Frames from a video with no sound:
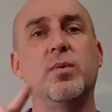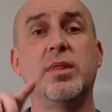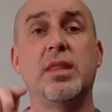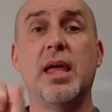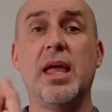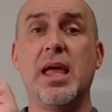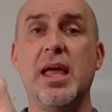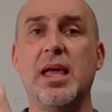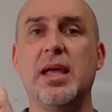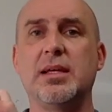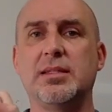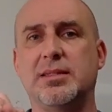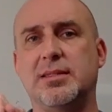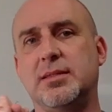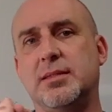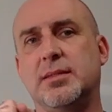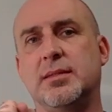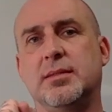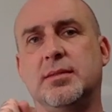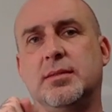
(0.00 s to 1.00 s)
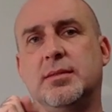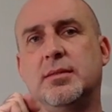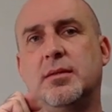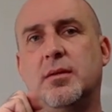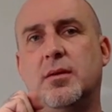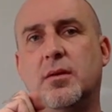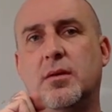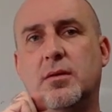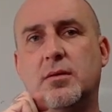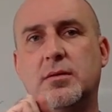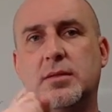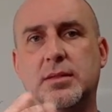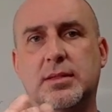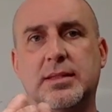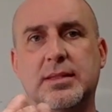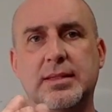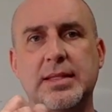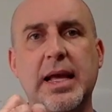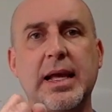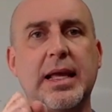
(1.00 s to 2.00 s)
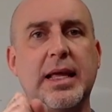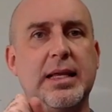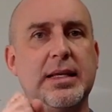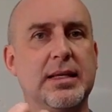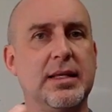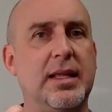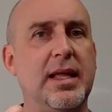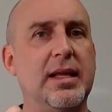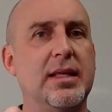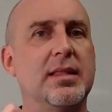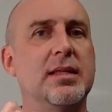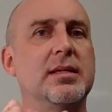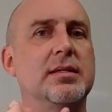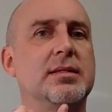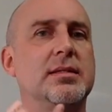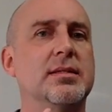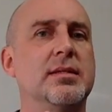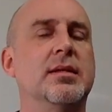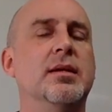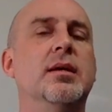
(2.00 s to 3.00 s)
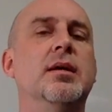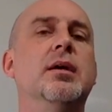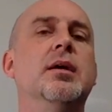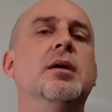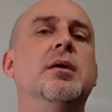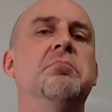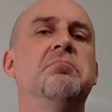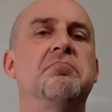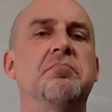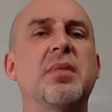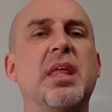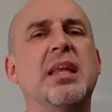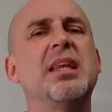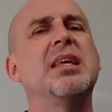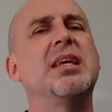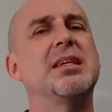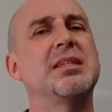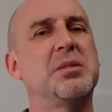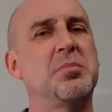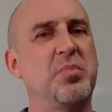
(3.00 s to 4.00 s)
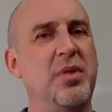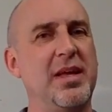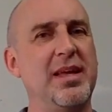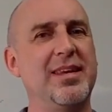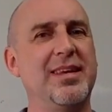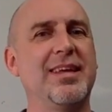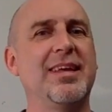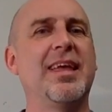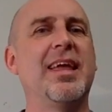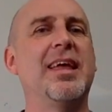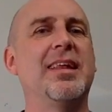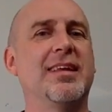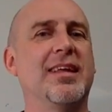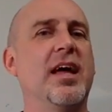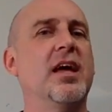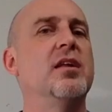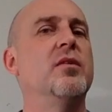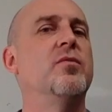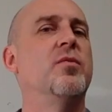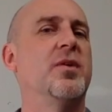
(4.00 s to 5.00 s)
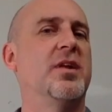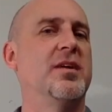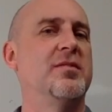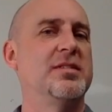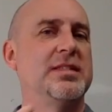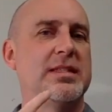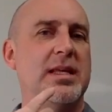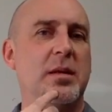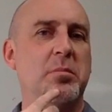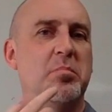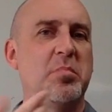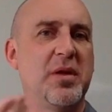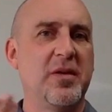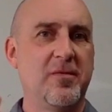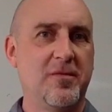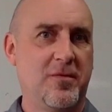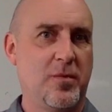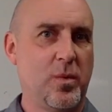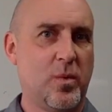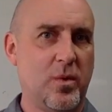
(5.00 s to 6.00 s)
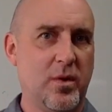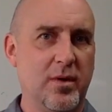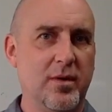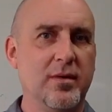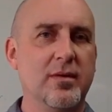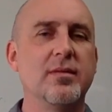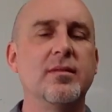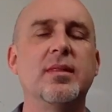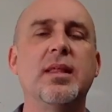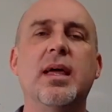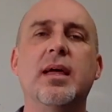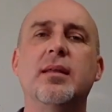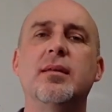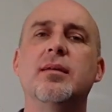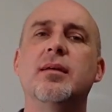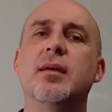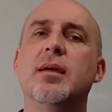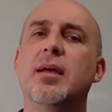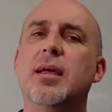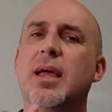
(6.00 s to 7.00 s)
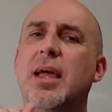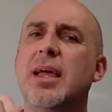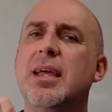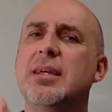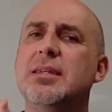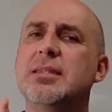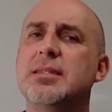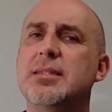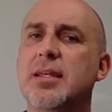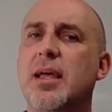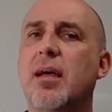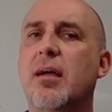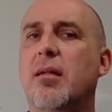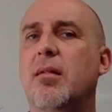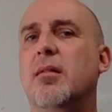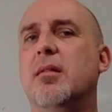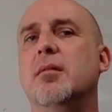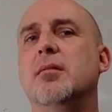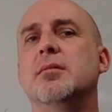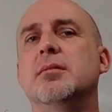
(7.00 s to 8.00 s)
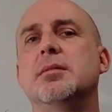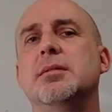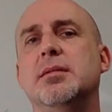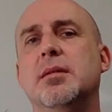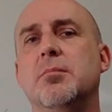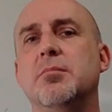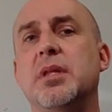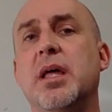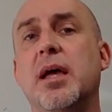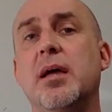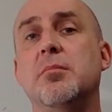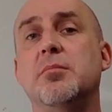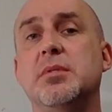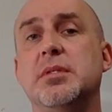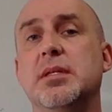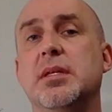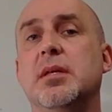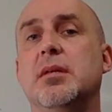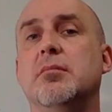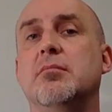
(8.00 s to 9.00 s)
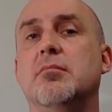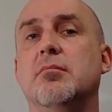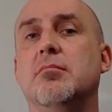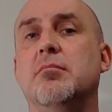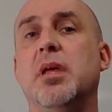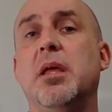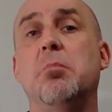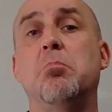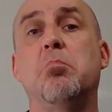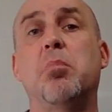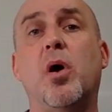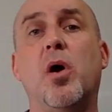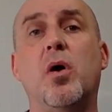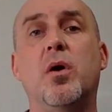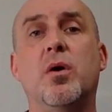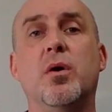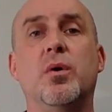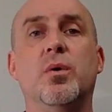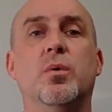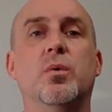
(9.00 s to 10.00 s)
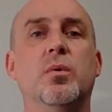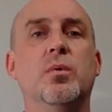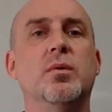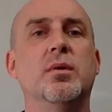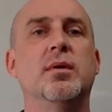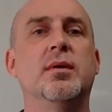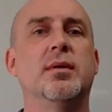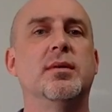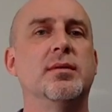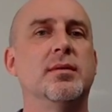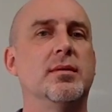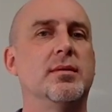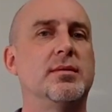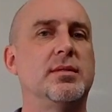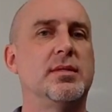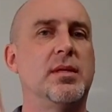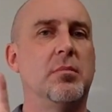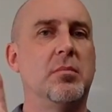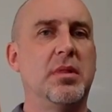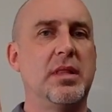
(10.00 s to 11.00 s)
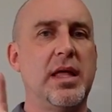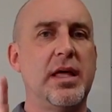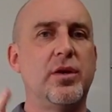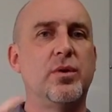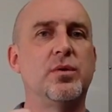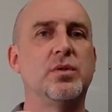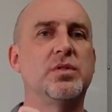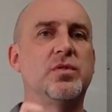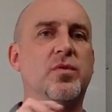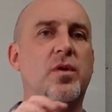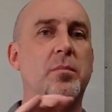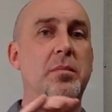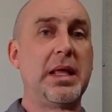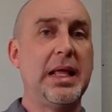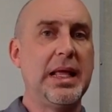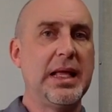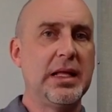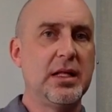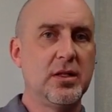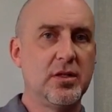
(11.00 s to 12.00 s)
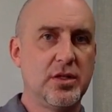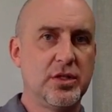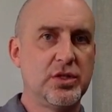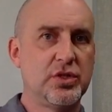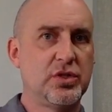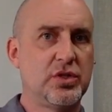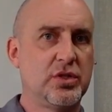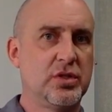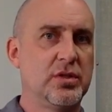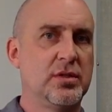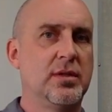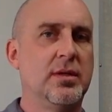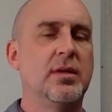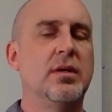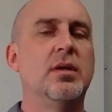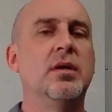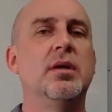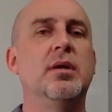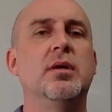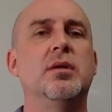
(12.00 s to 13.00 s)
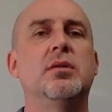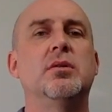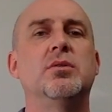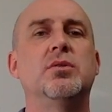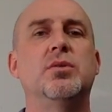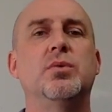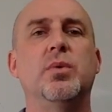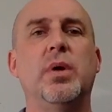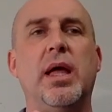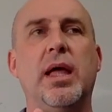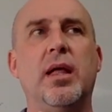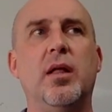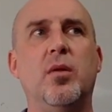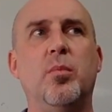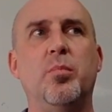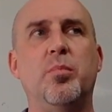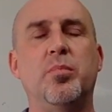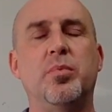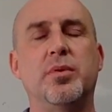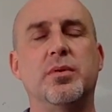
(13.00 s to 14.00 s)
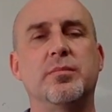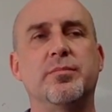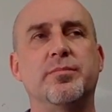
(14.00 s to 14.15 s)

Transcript: with an S, second, like this. And he explained again kind of what I've said before, that ASL, sometimes it may borrow some letters from English to help